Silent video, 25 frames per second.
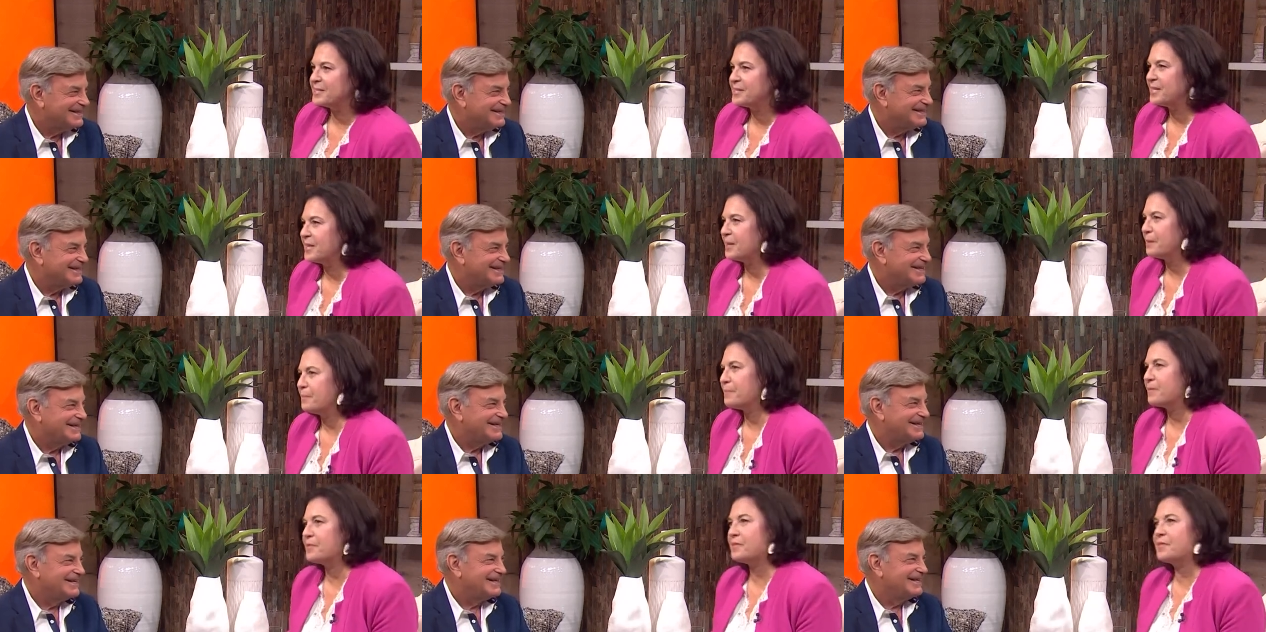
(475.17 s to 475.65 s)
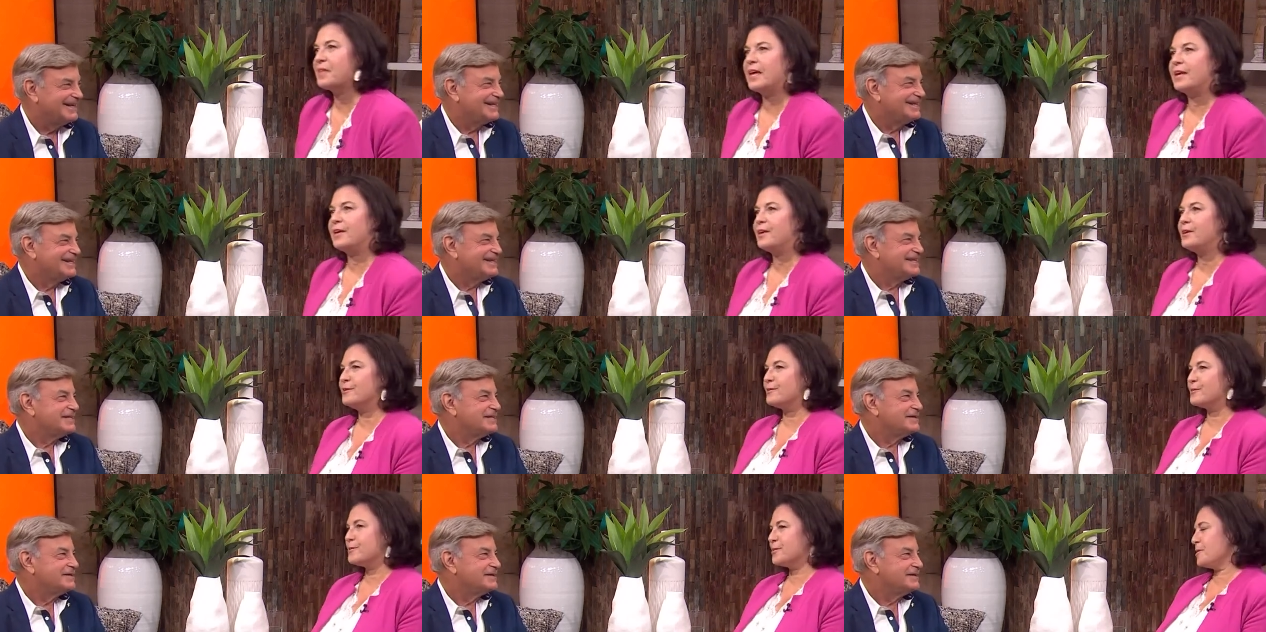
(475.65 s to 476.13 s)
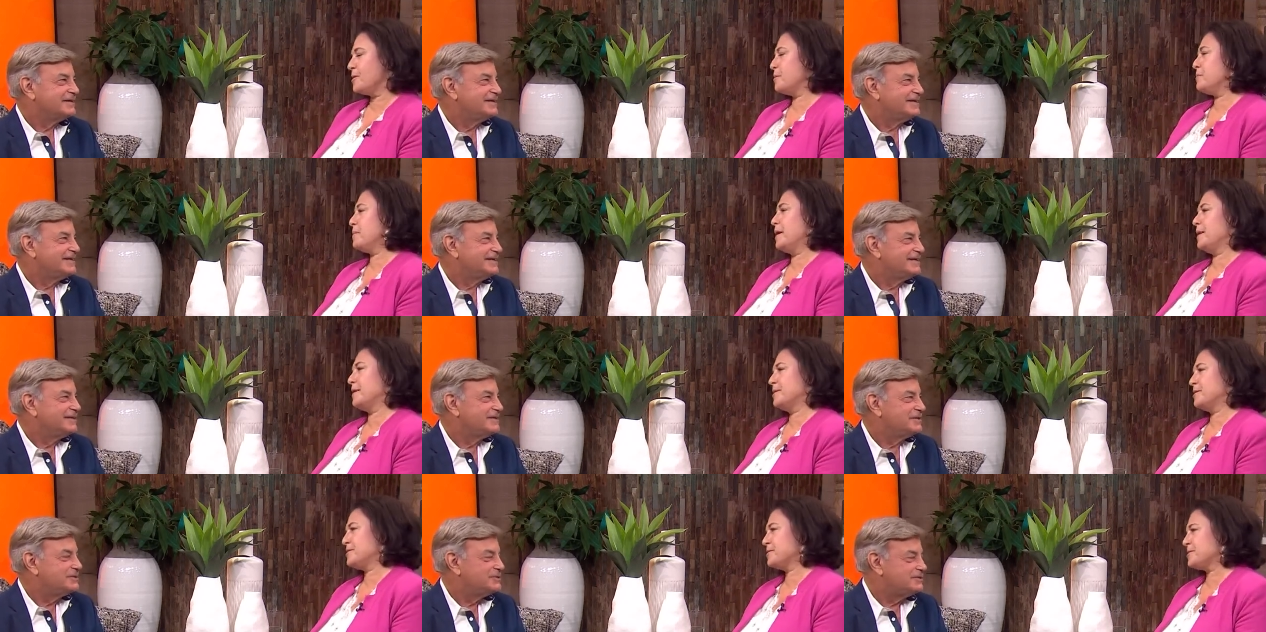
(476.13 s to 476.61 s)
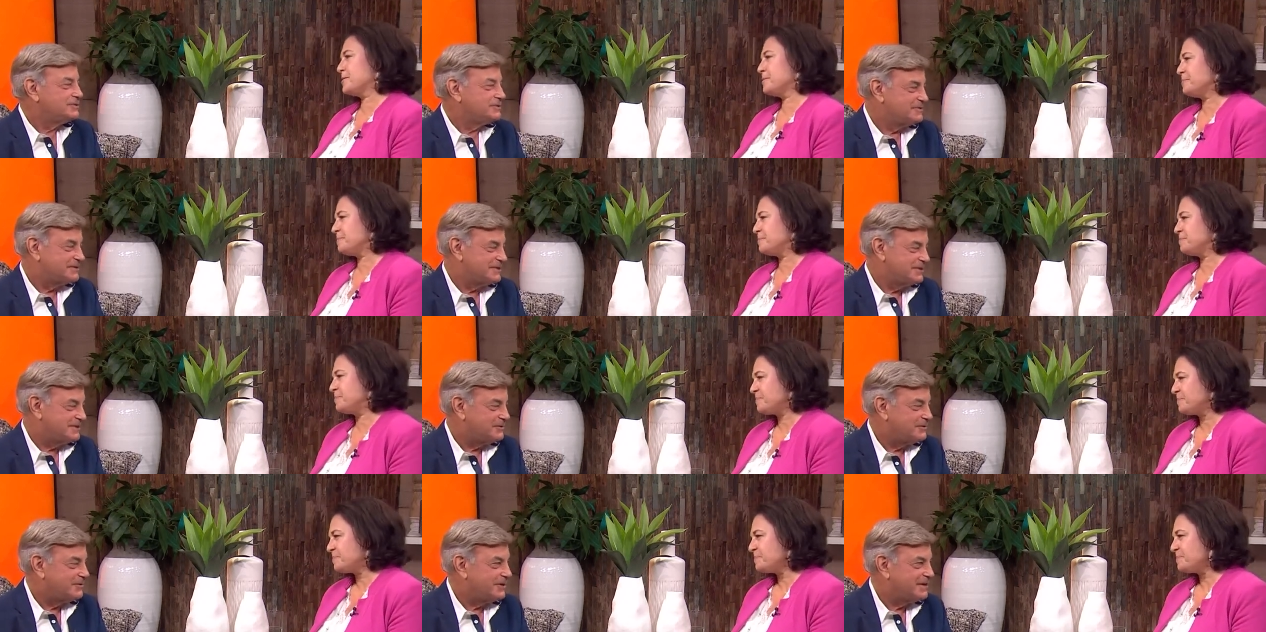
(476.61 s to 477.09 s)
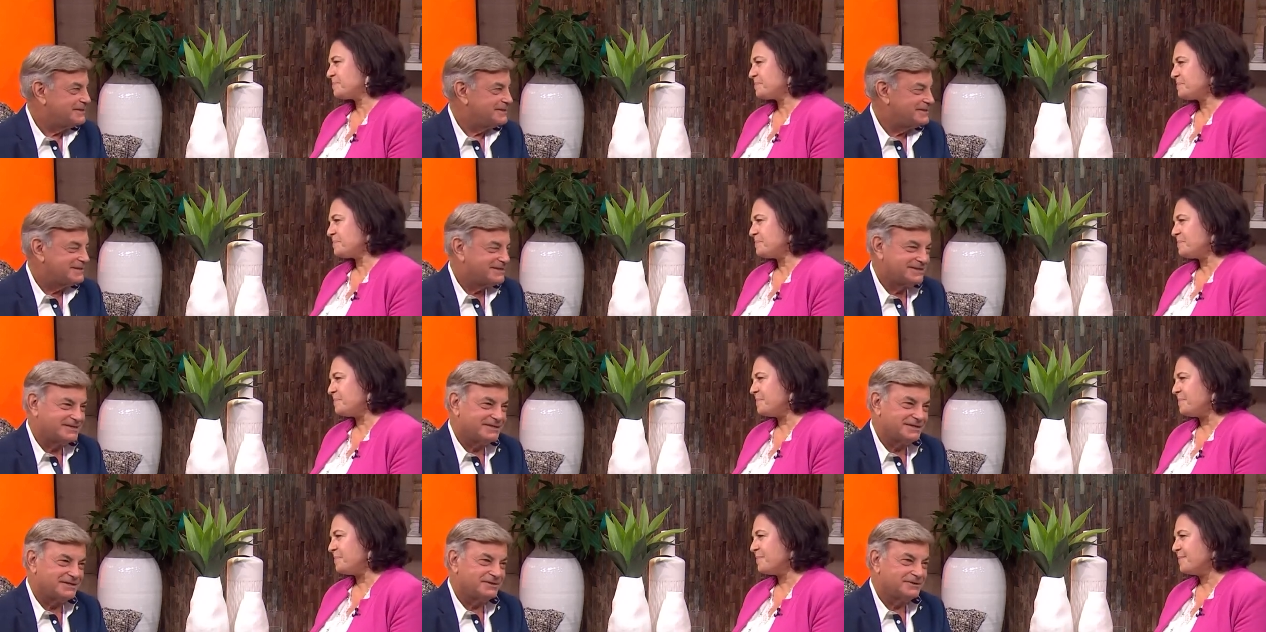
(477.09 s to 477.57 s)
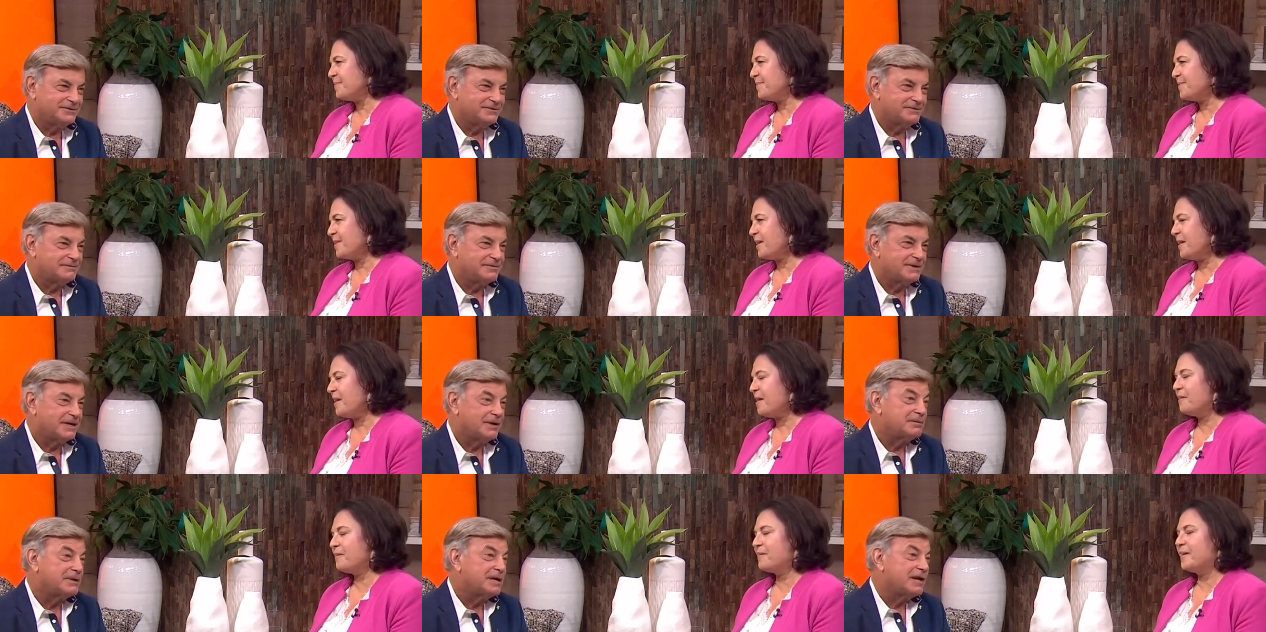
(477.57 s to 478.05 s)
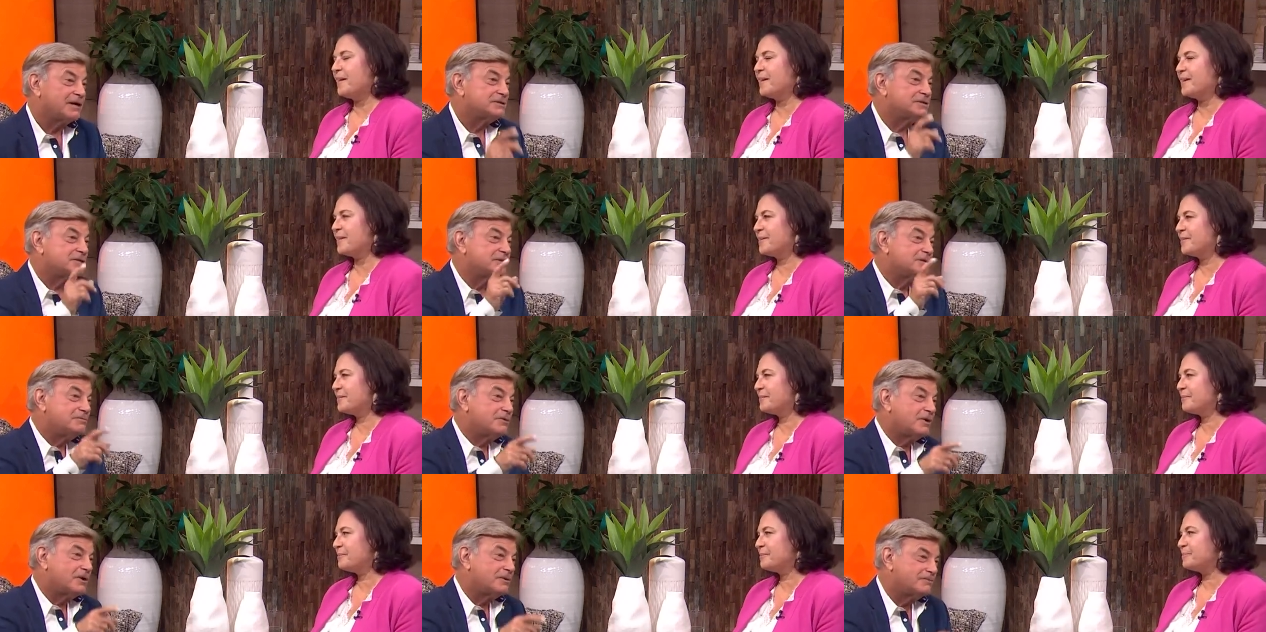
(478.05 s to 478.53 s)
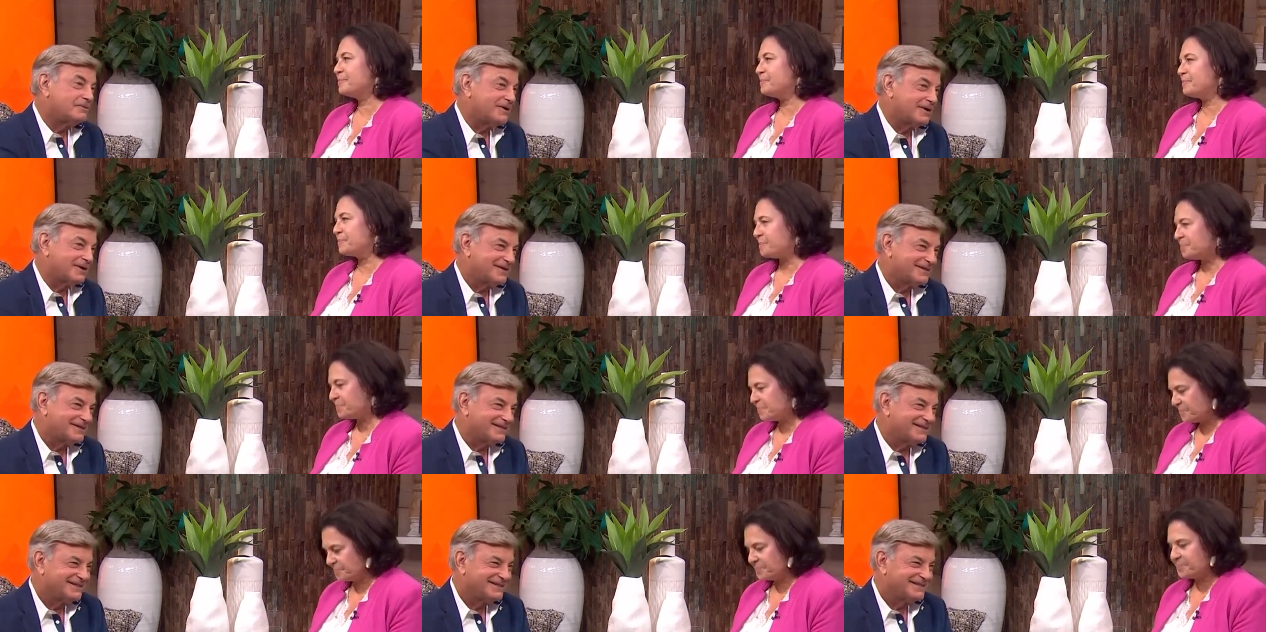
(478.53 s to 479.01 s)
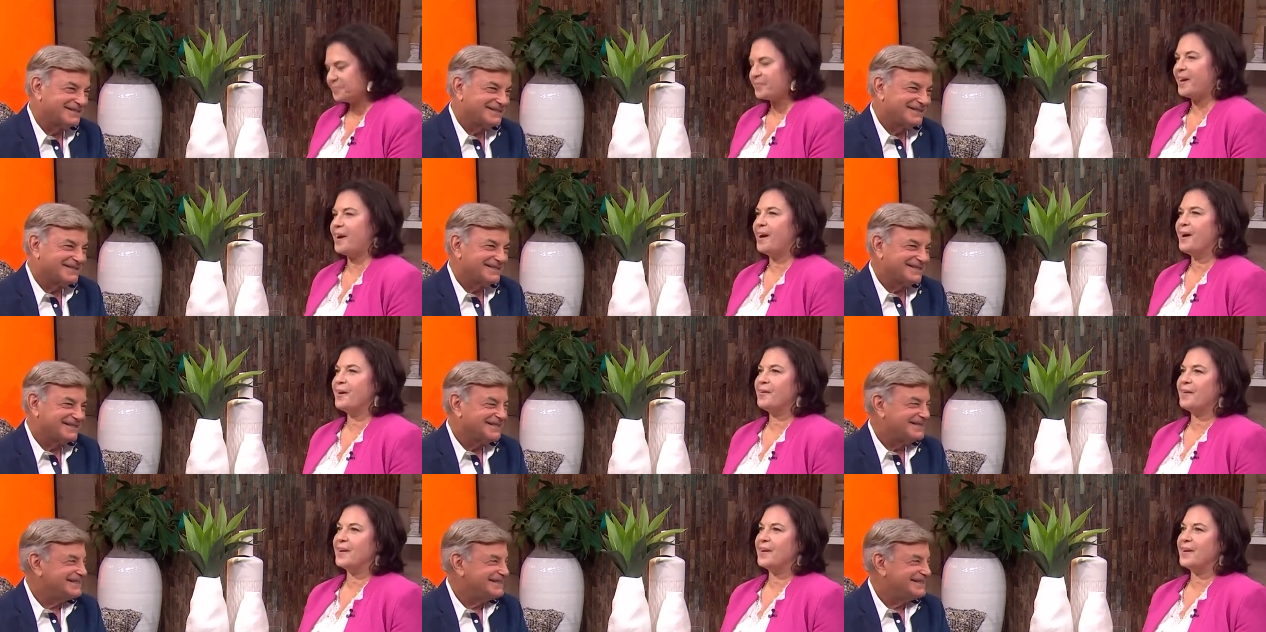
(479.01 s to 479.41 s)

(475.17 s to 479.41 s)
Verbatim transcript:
Speaker 1: team. Thank you so much.
Speaker 2: Susie, great to see you. Come All on right. out to the ballpark.
Speaker 1: All